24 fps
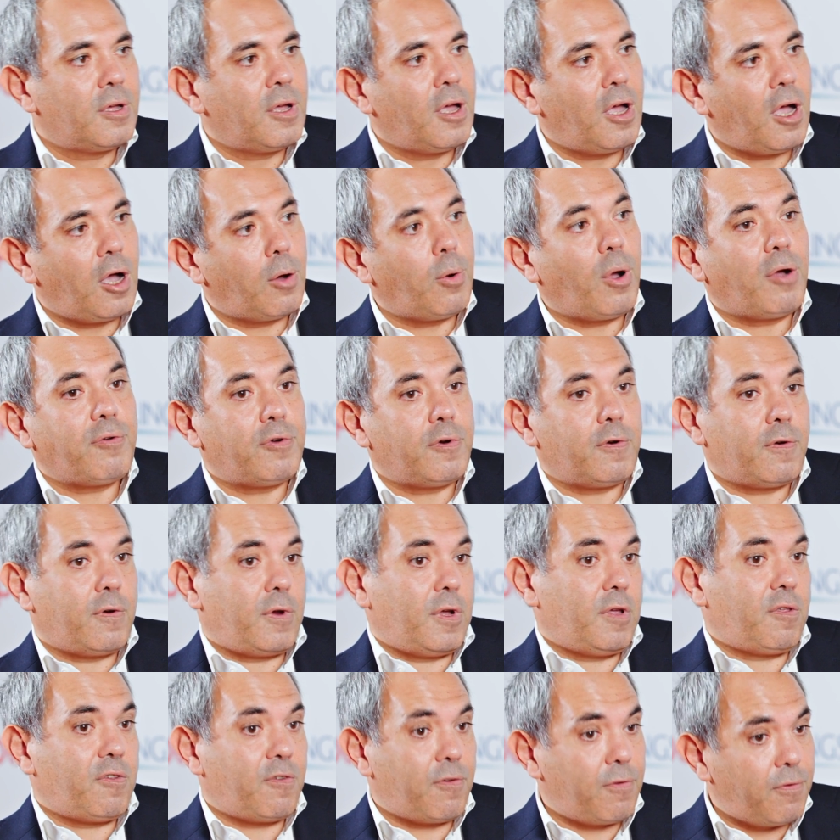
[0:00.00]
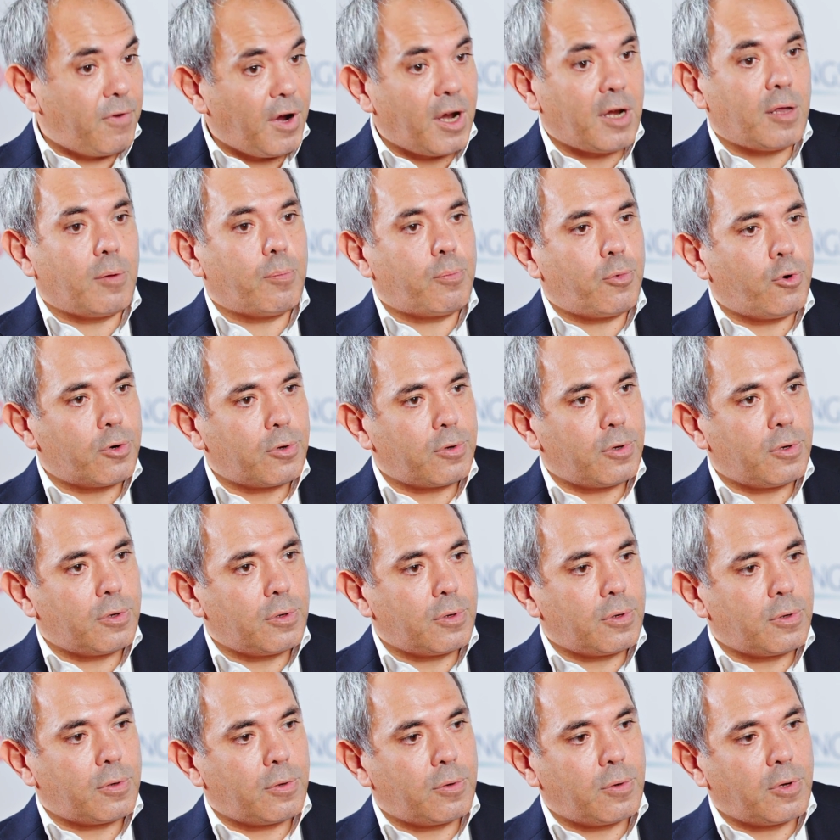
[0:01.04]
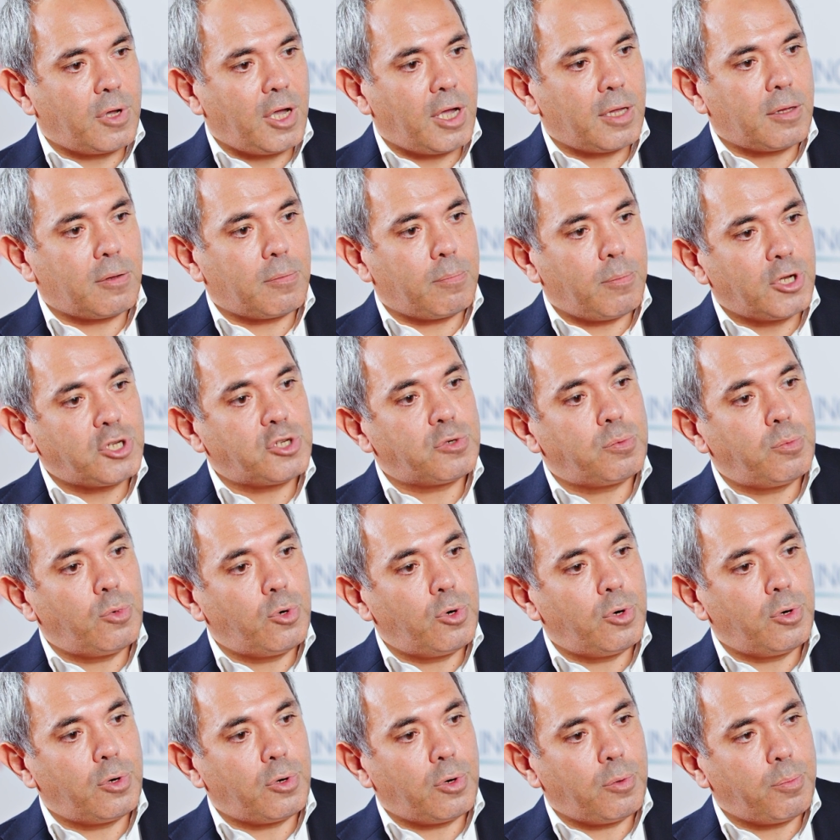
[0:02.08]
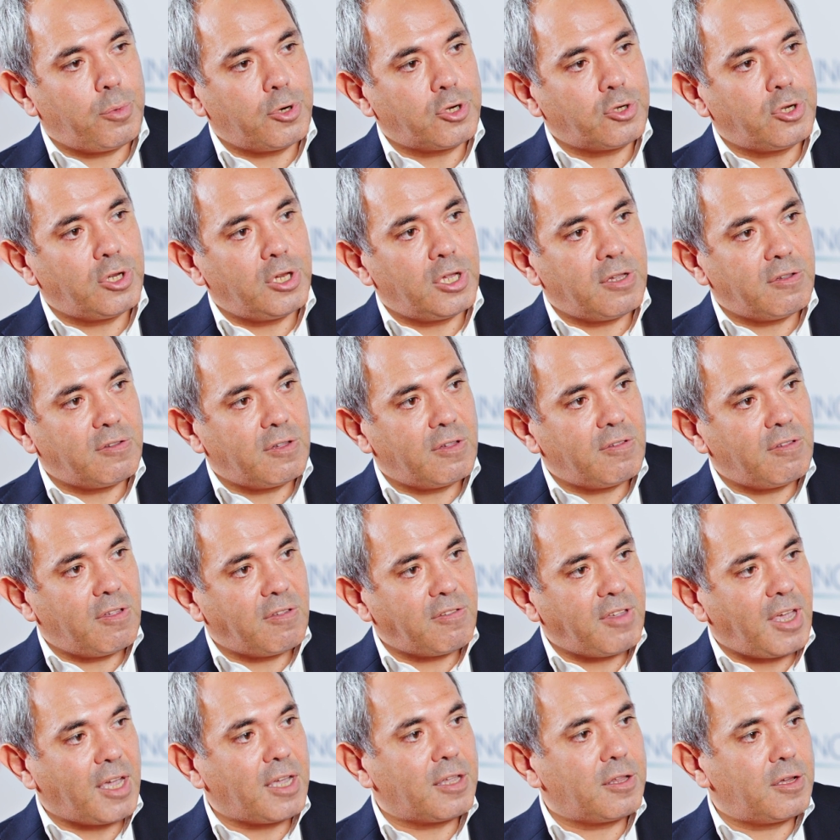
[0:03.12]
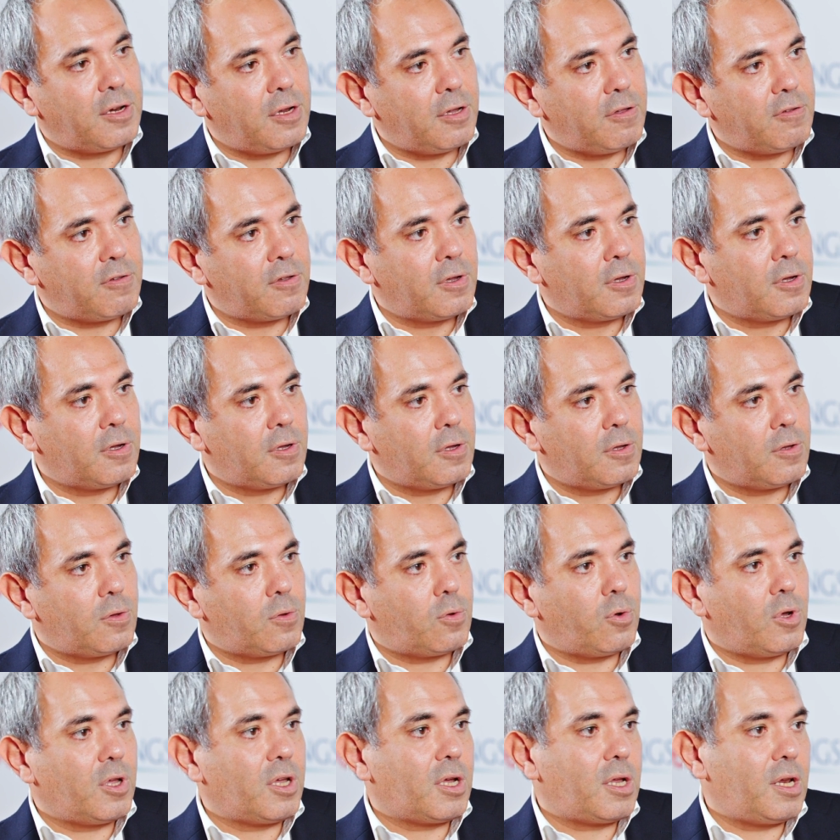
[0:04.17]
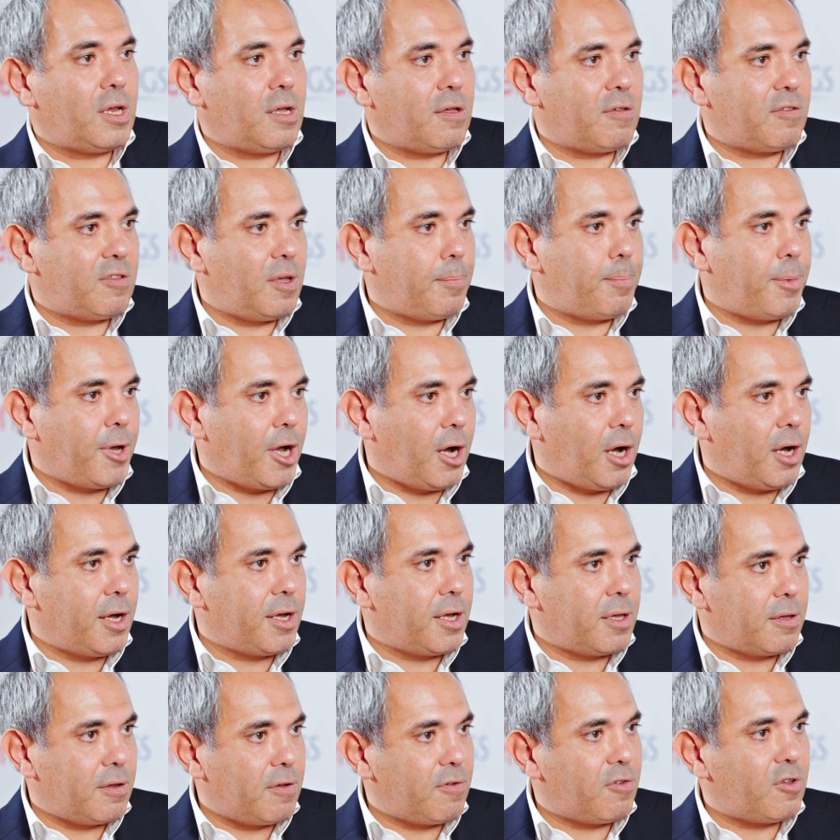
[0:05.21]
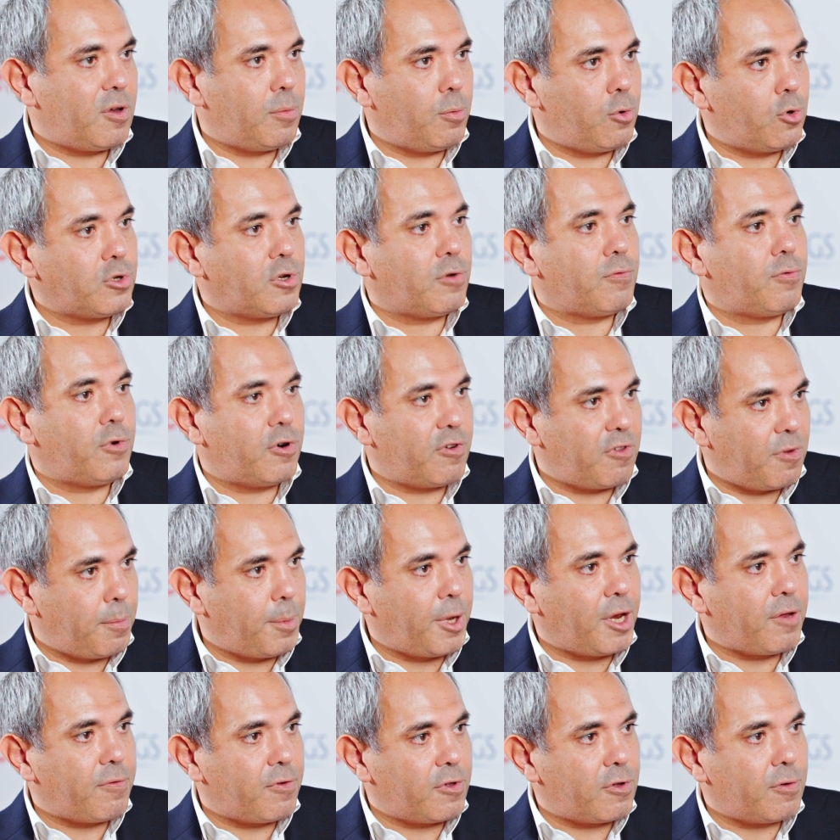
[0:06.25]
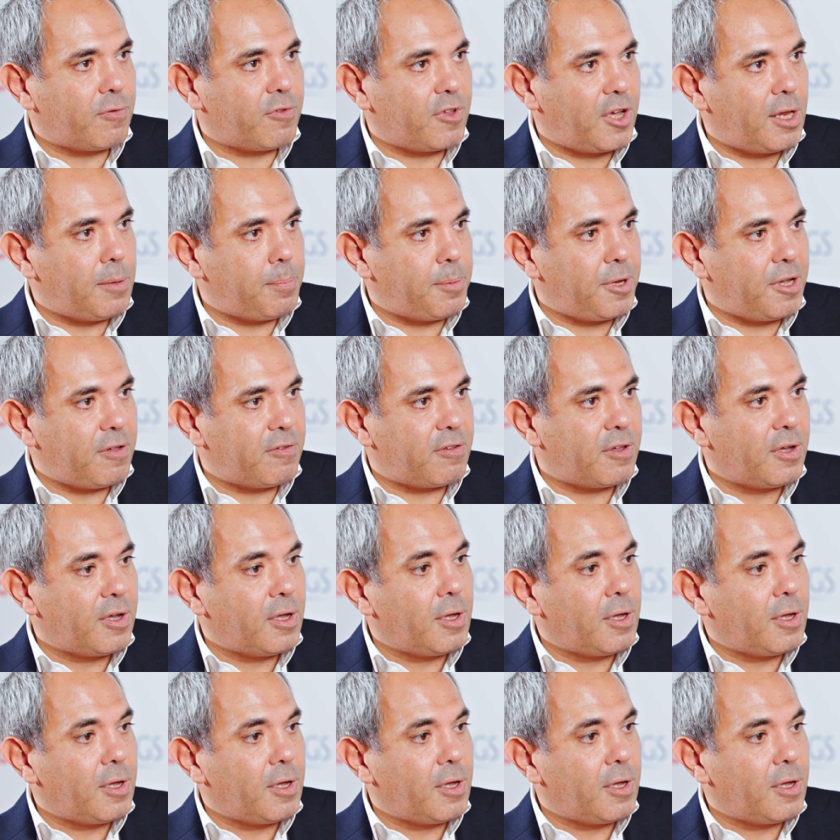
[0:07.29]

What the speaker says: However, it's very important to get much more opportunities in the secondaries to increase DPI and distribution for the benefit of the LPs.